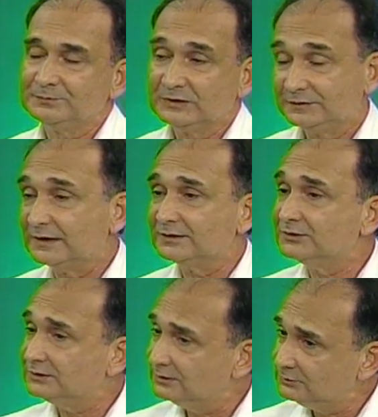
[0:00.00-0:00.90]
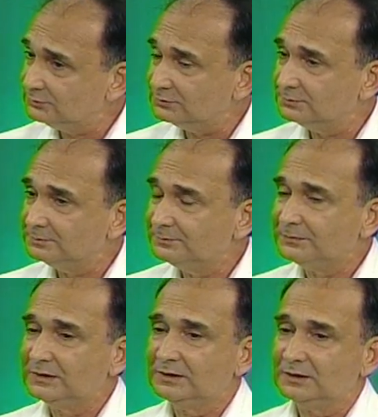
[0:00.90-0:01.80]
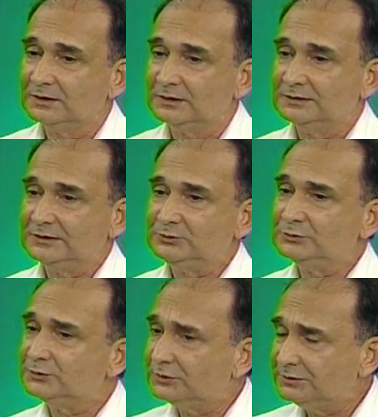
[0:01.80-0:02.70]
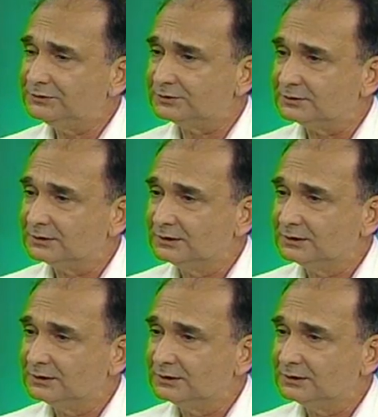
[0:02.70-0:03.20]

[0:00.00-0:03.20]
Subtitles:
The fact is that they do, and they do it for a reason.